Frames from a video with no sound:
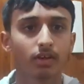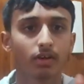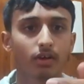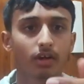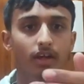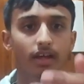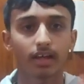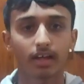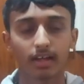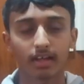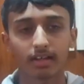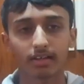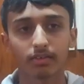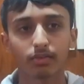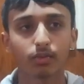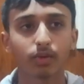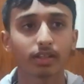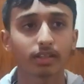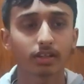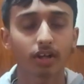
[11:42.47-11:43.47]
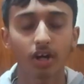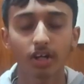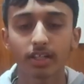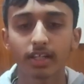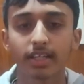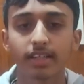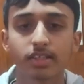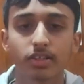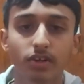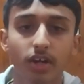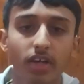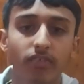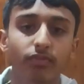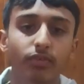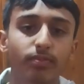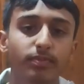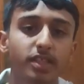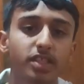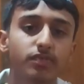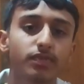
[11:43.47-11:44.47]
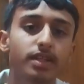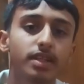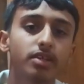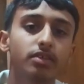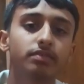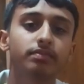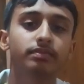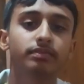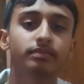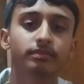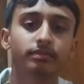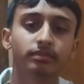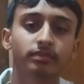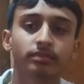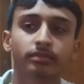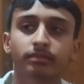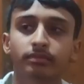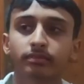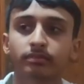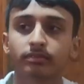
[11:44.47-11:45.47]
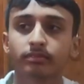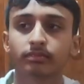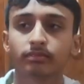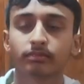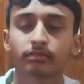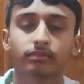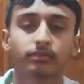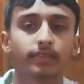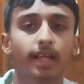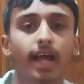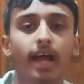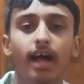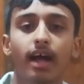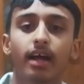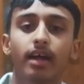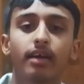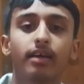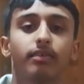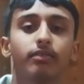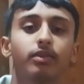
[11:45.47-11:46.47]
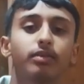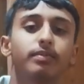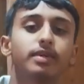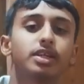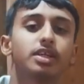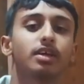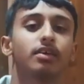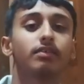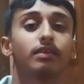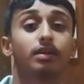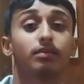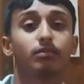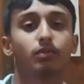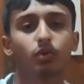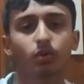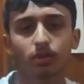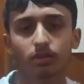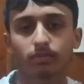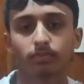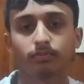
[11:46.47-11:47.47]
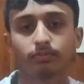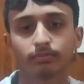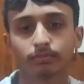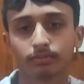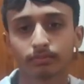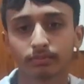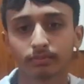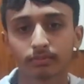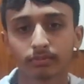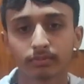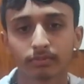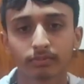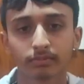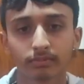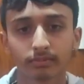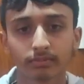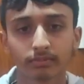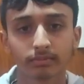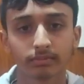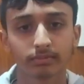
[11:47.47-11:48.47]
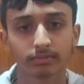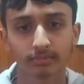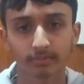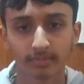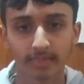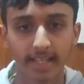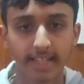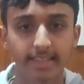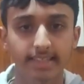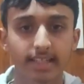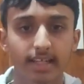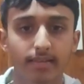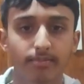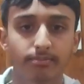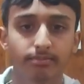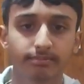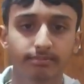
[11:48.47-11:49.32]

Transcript: and what contents you got from this video. I will be sharing more next time.